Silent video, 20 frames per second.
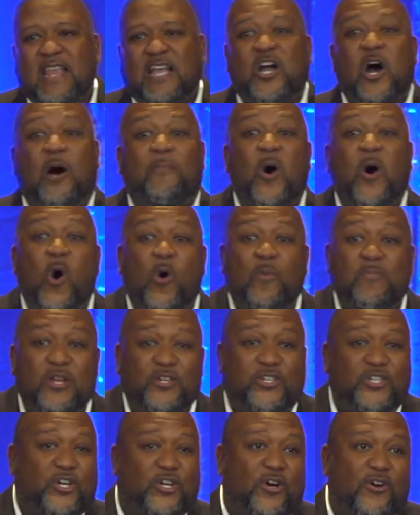come home
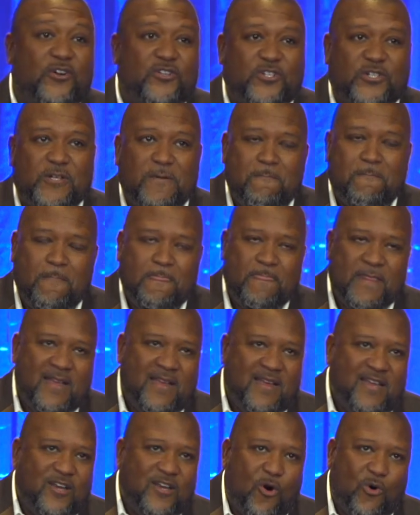to church,
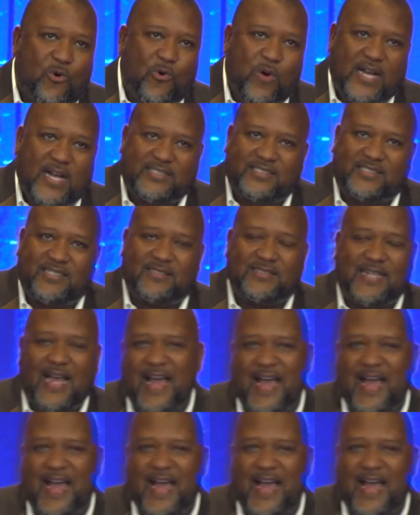no questions